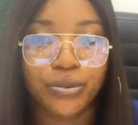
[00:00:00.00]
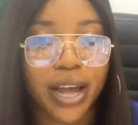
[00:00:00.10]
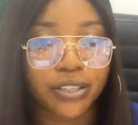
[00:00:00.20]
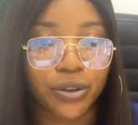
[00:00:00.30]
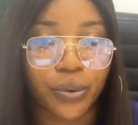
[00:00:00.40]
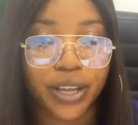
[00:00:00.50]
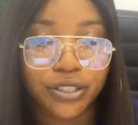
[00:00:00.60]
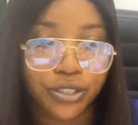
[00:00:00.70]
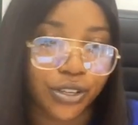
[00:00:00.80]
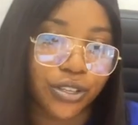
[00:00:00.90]
to ask your
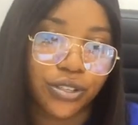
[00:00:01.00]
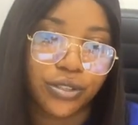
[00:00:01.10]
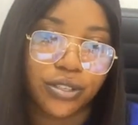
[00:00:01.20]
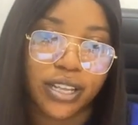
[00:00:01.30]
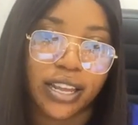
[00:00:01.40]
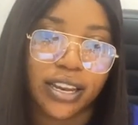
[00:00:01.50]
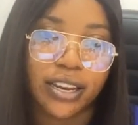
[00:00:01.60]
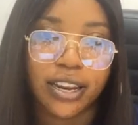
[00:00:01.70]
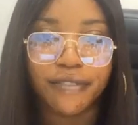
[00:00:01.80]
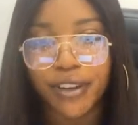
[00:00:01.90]
questions,
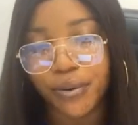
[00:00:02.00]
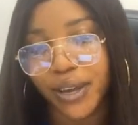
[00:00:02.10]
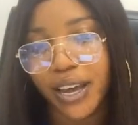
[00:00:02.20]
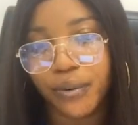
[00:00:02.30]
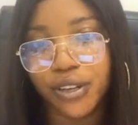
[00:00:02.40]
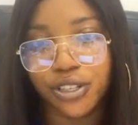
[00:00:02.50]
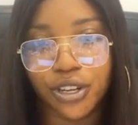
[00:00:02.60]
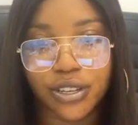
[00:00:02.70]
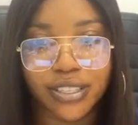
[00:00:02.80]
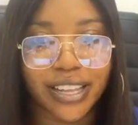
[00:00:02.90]
and if I don't get
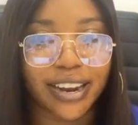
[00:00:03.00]
questions,